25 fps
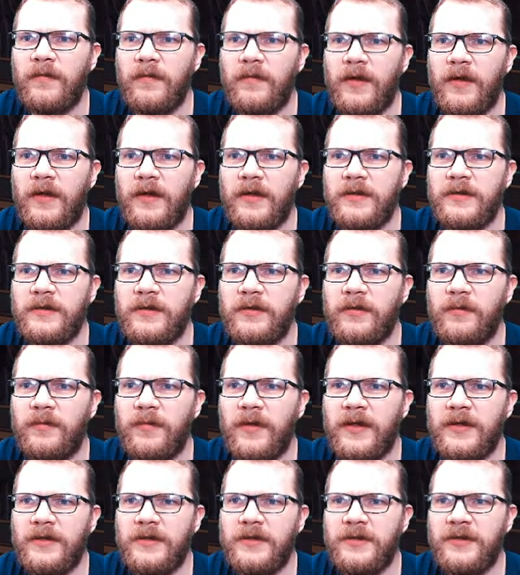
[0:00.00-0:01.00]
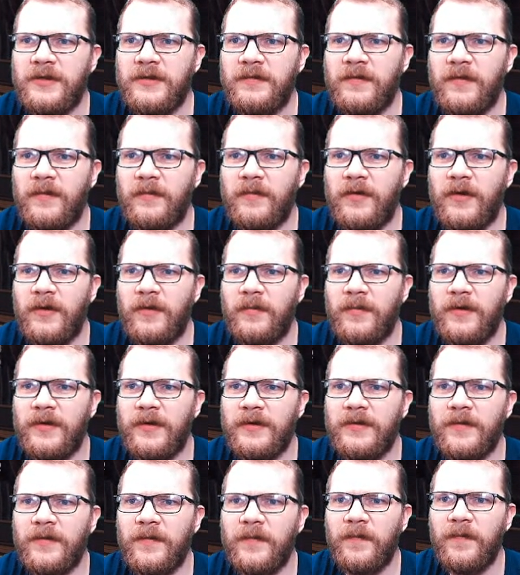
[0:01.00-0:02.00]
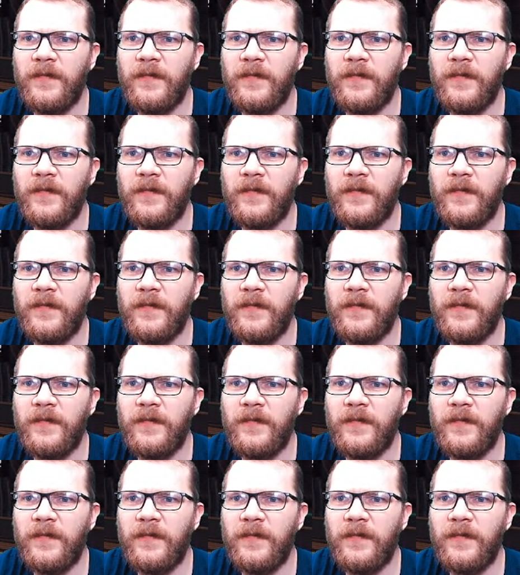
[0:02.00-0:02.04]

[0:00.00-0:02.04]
Last two messages from Robert.